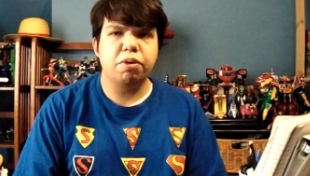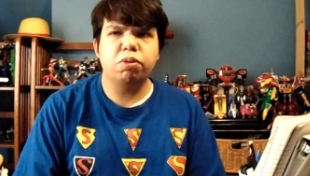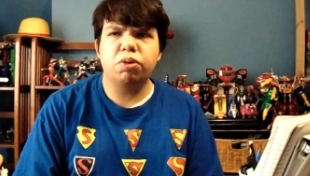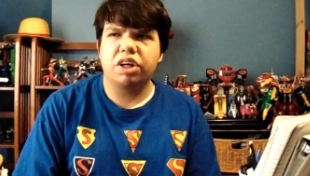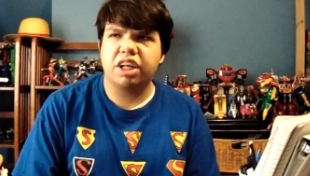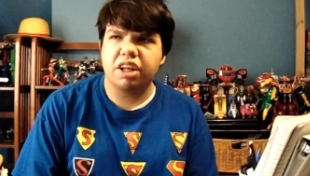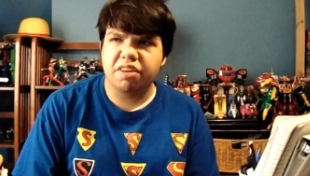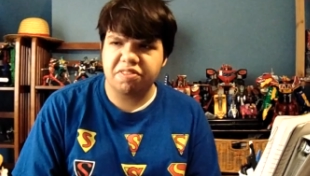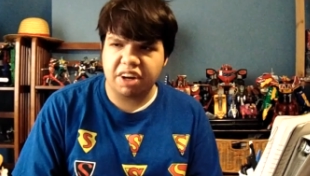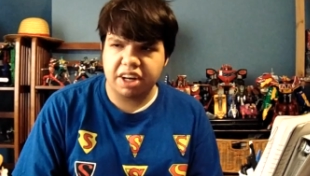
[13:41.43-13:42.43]
Who are they
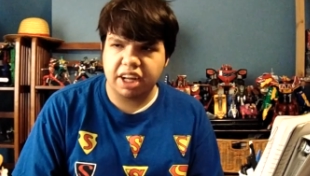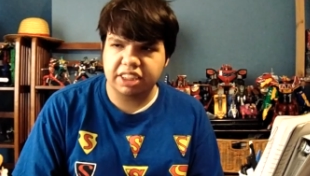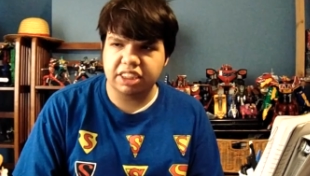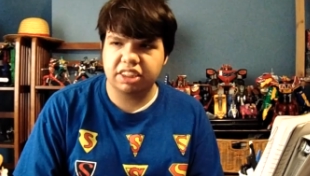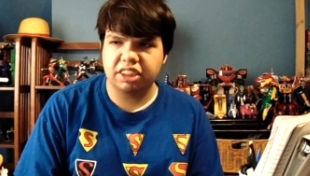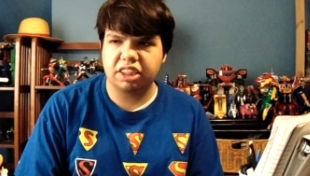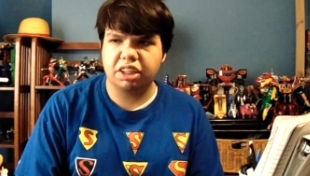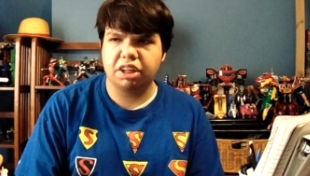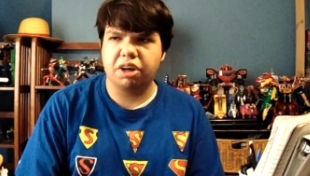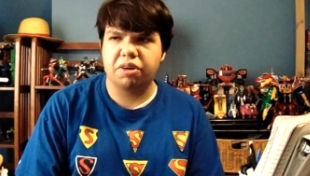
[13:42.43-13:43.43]
gonna fight next? Is the,
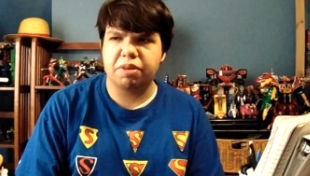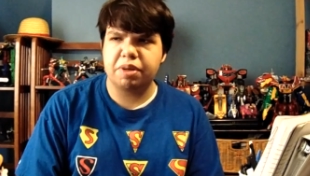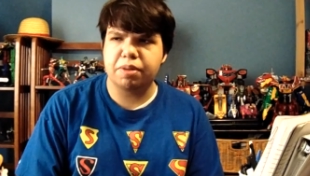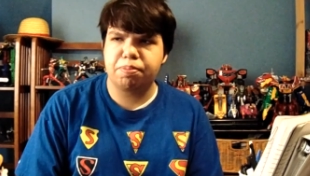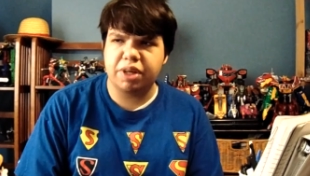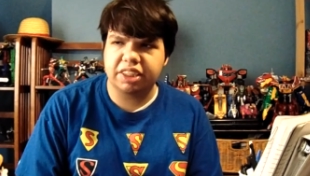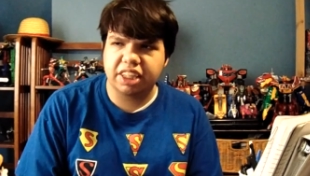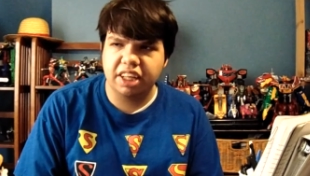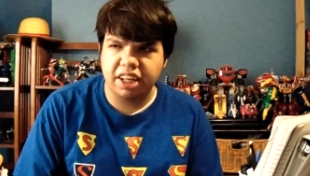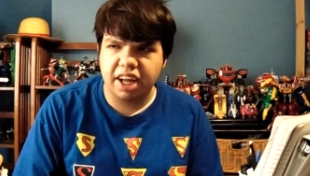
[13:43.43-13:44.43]
the going to be the
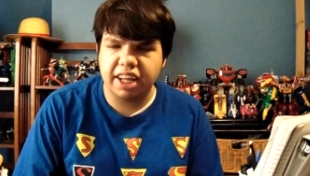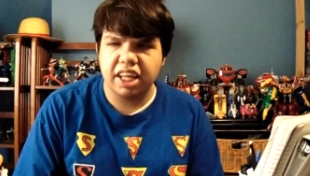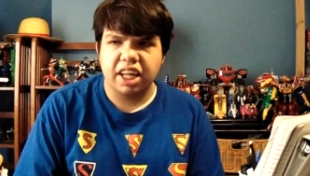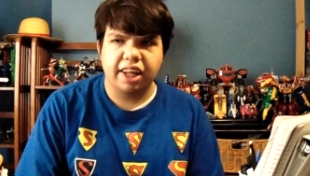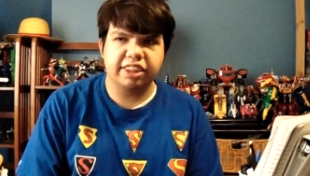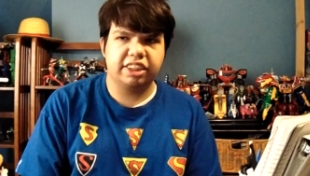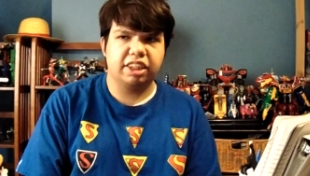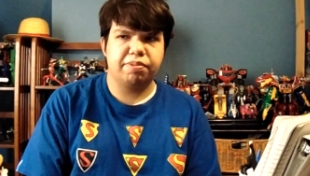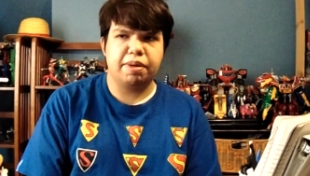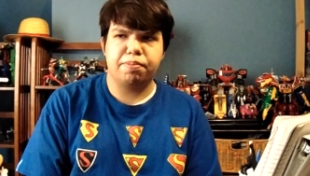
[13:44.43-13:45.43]
Beast King guy? Is it
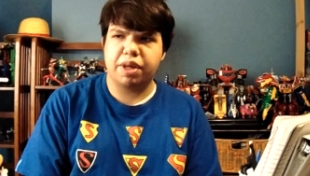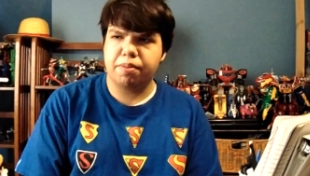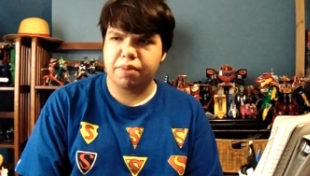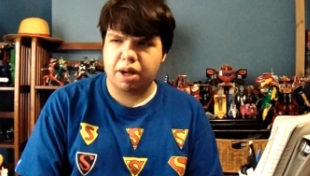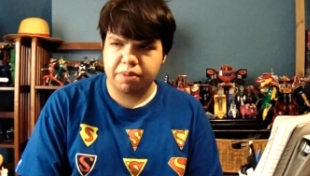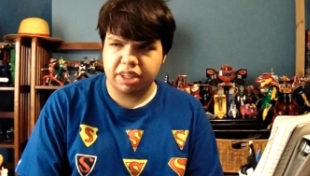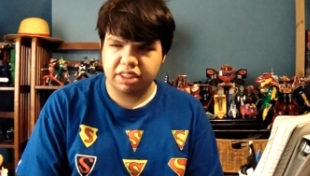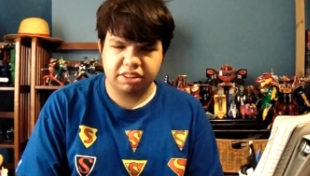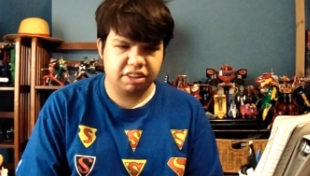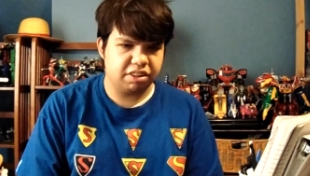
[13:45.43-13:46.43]
gonna be Big
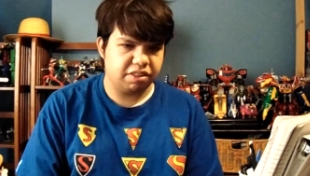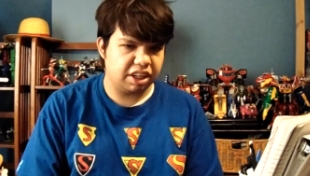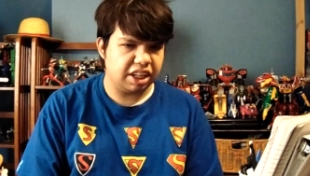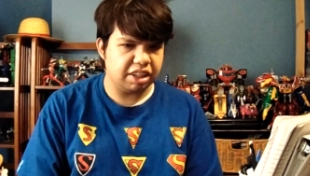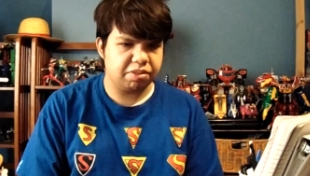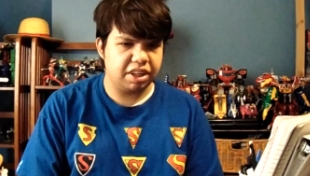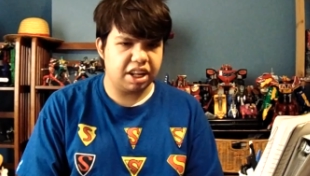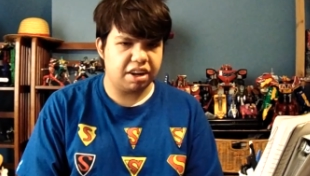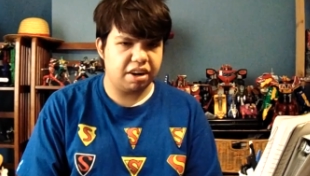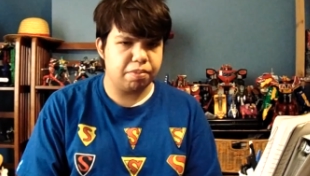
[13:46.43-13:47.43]
Mama? Uh, I think I've
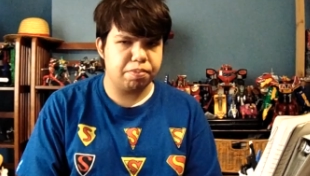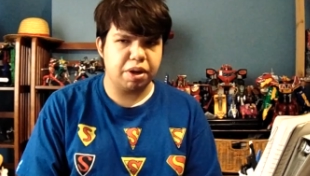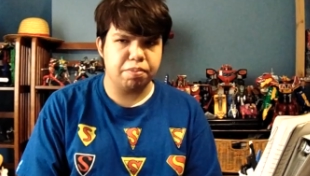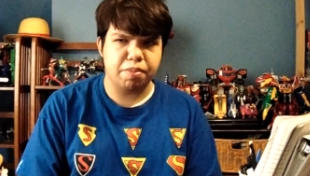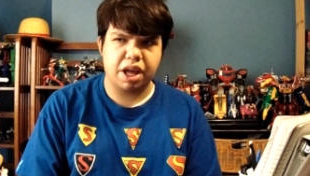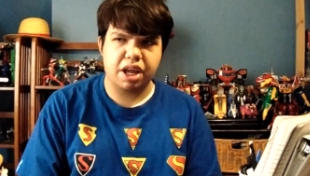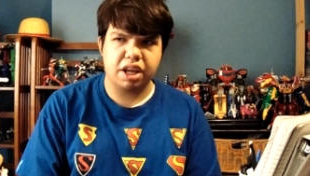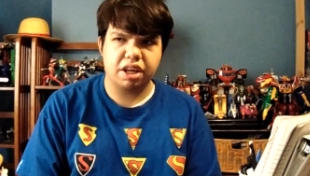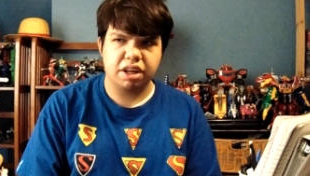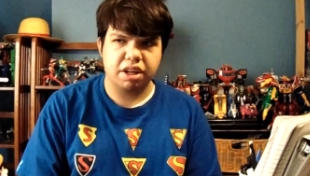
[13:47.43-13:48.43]
saying that, like Big
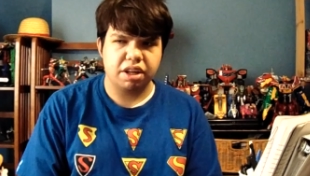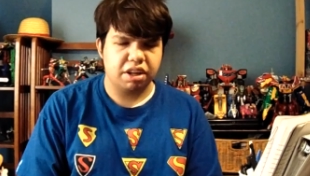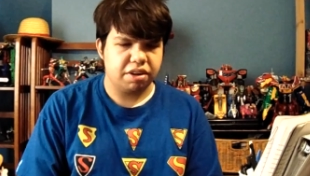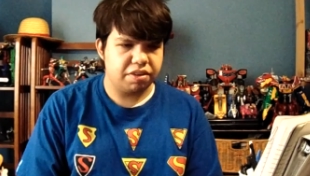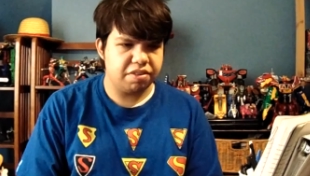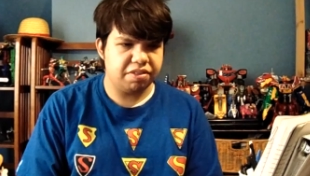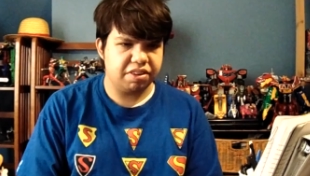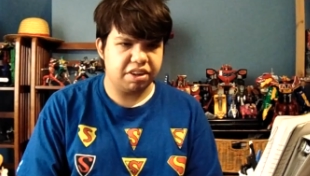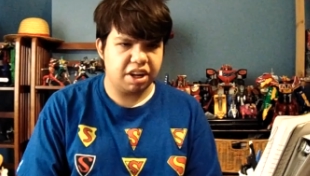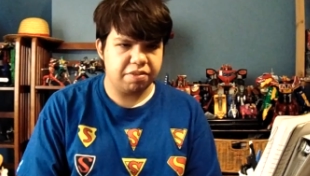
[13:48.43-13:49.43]
May,
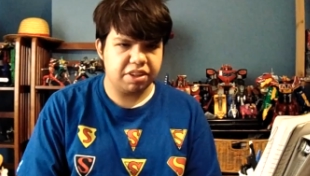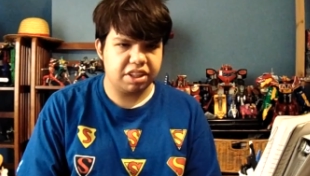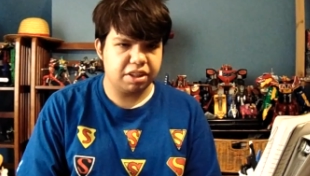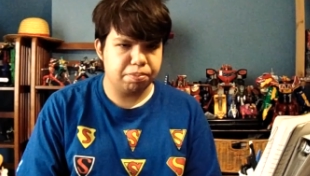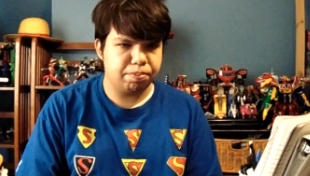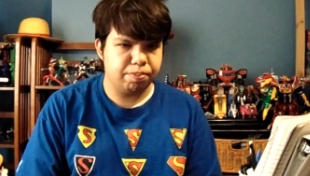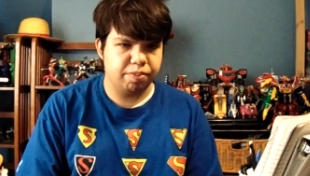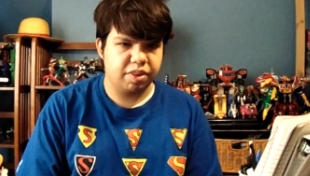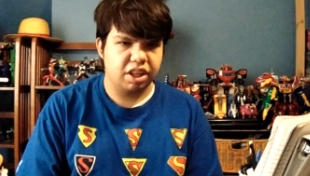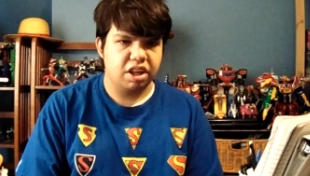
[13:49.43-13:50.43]
over her name is the
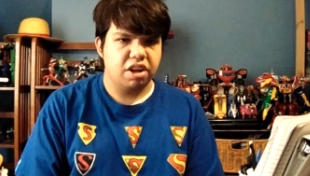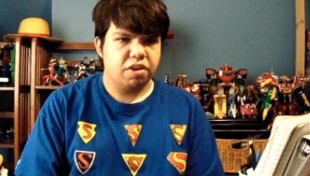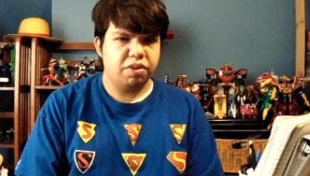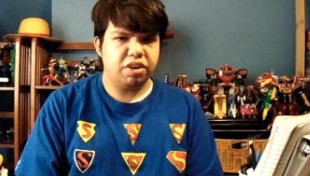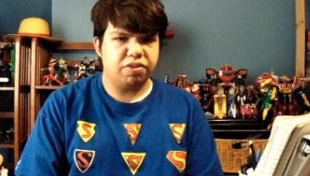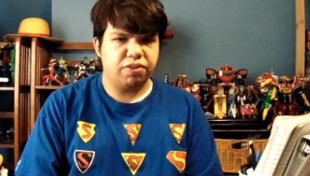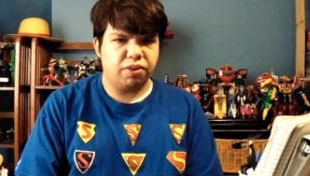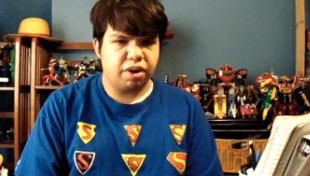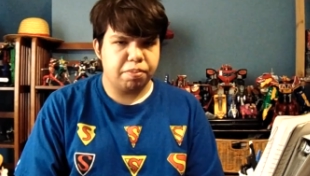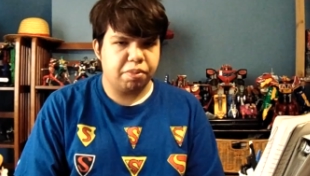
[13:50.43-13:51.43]
one of the
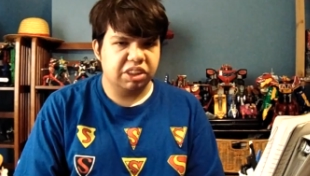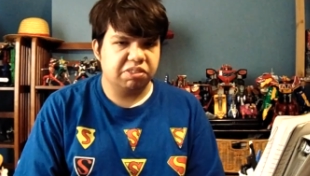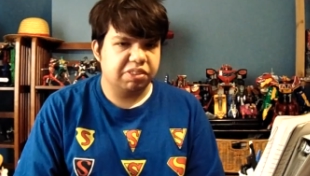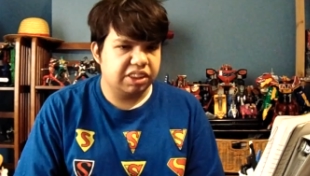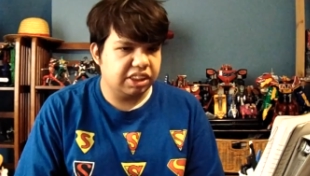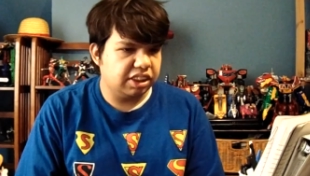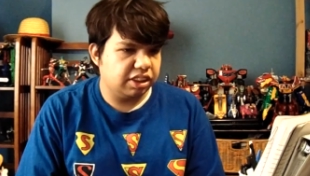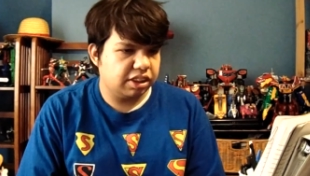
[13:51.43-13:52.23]
four emperors of the sea.